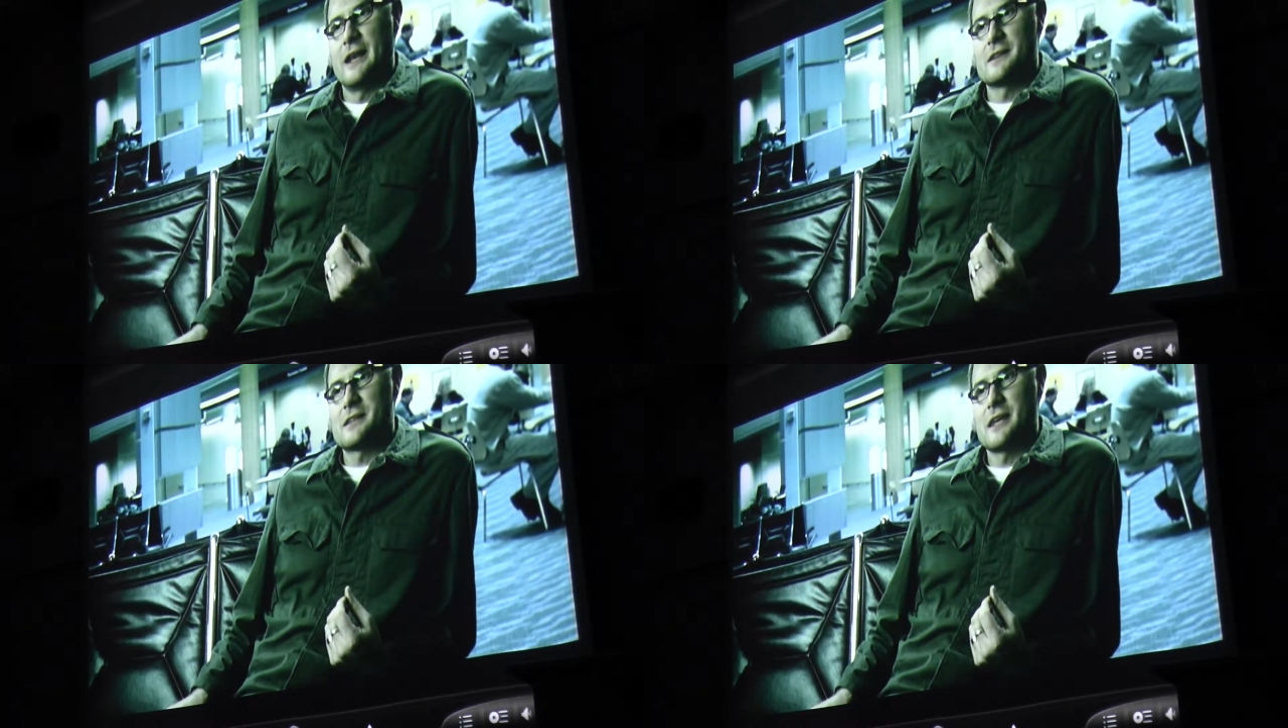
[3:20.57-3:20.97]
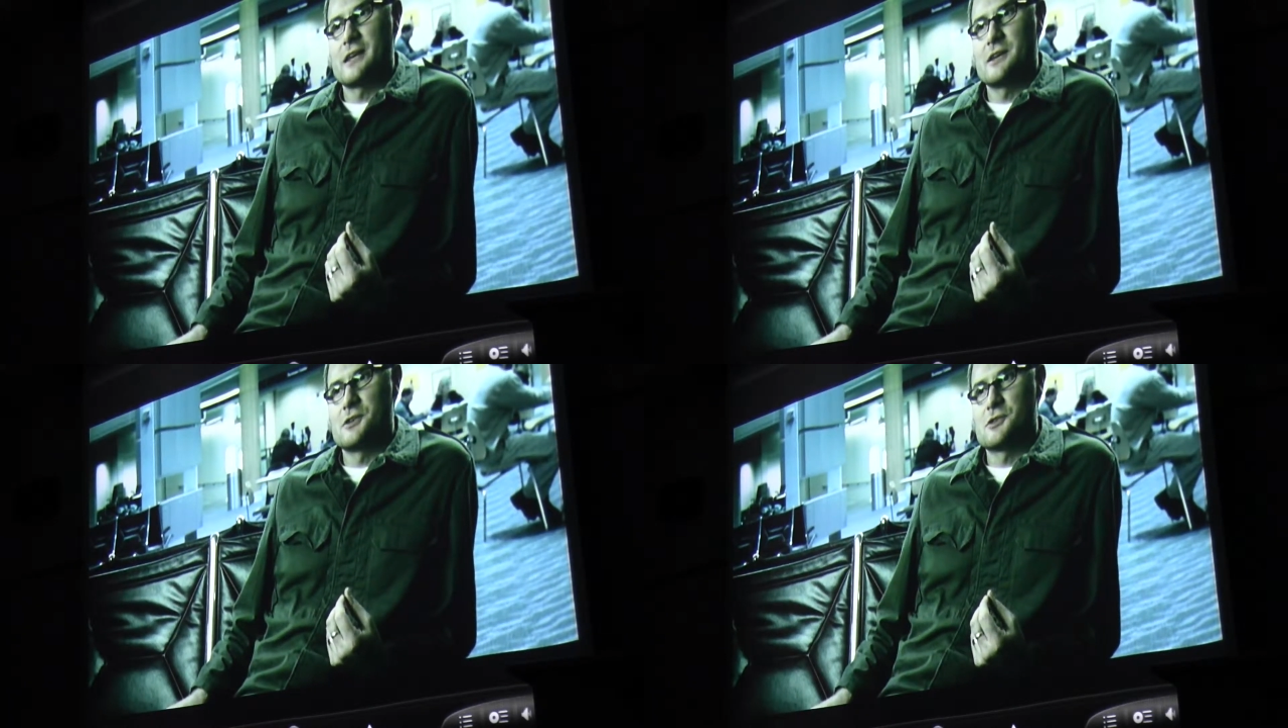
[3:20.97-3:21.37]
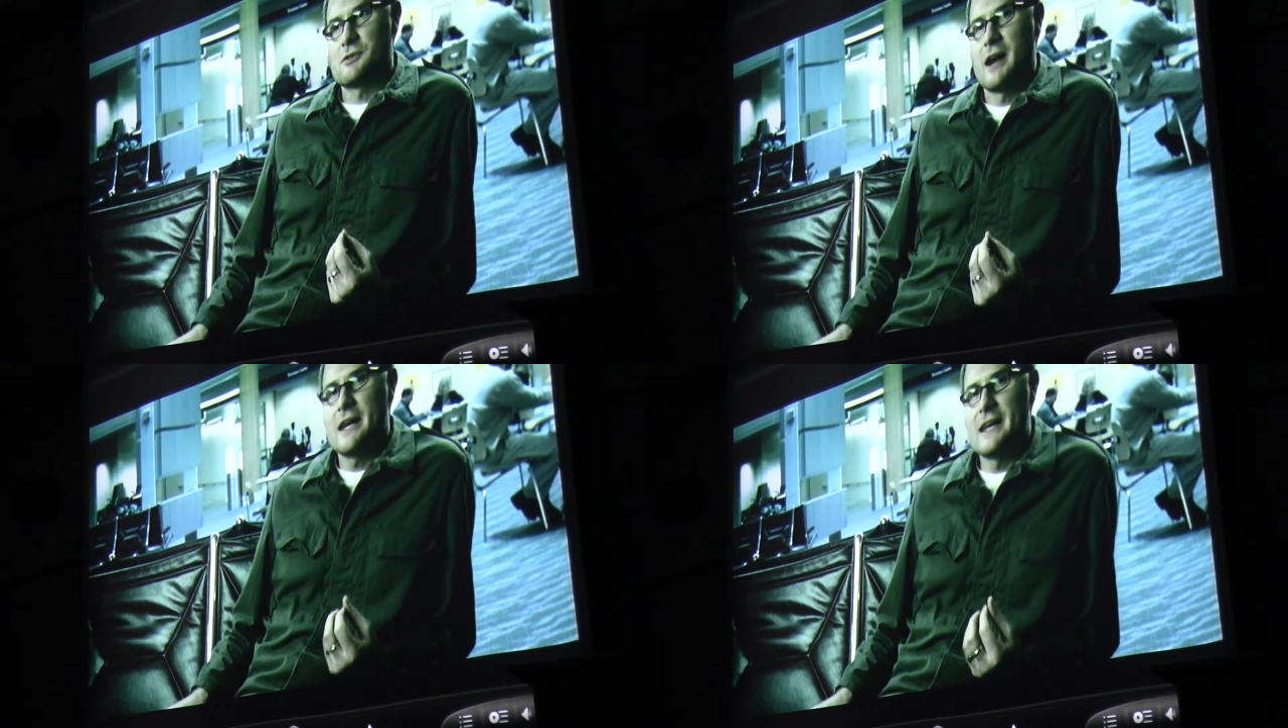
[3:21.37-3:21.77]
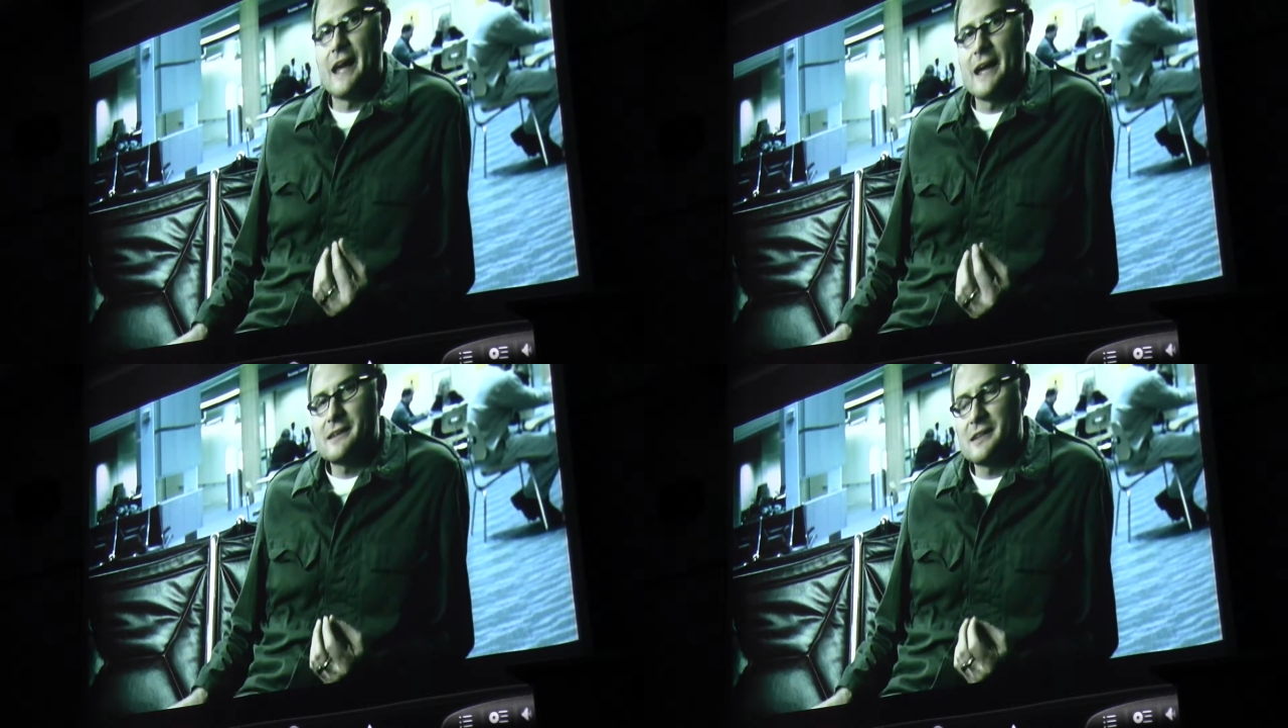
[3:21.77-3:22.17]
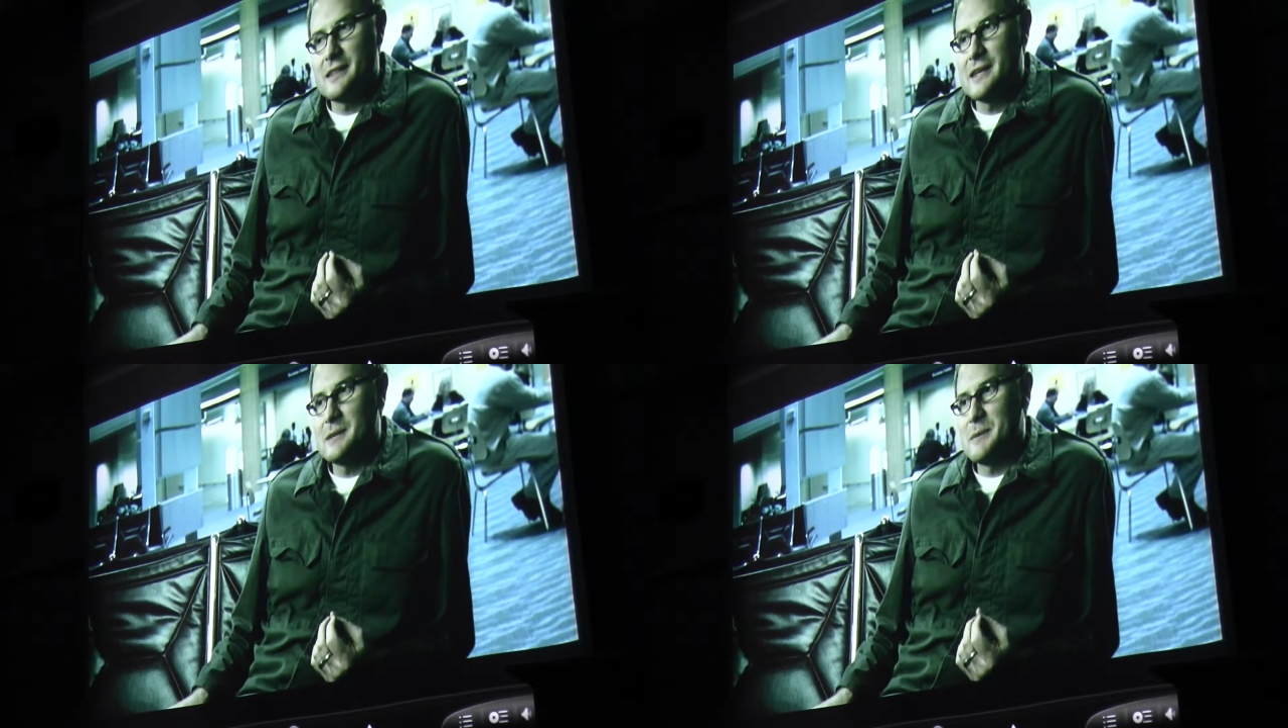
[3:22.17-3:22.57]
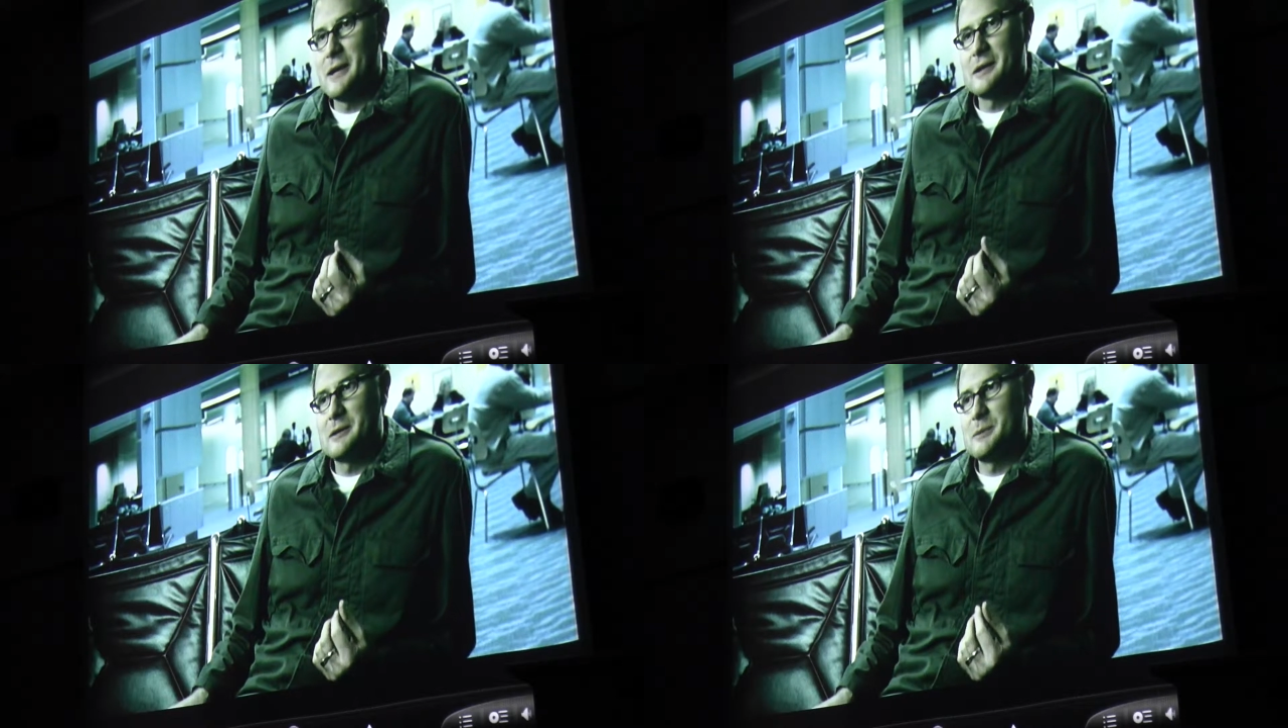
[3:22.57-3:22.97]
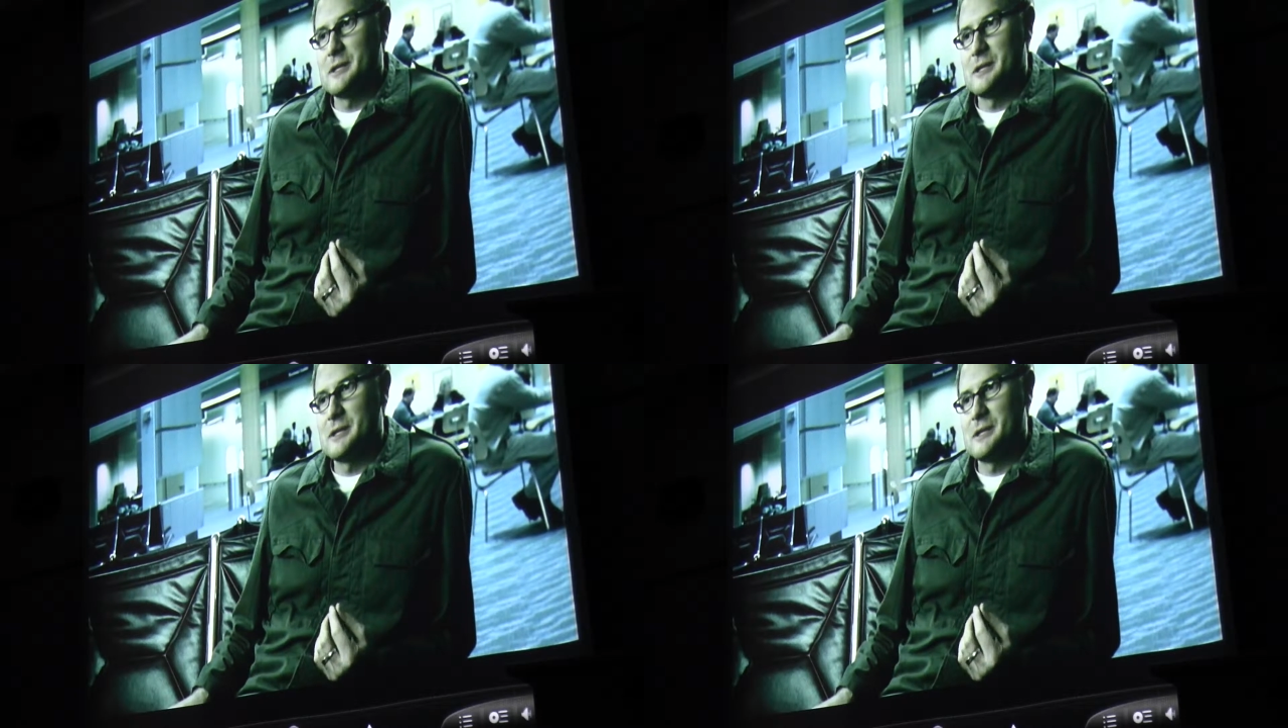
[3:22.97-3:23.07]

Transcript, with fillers: and it's like you try not to think about it,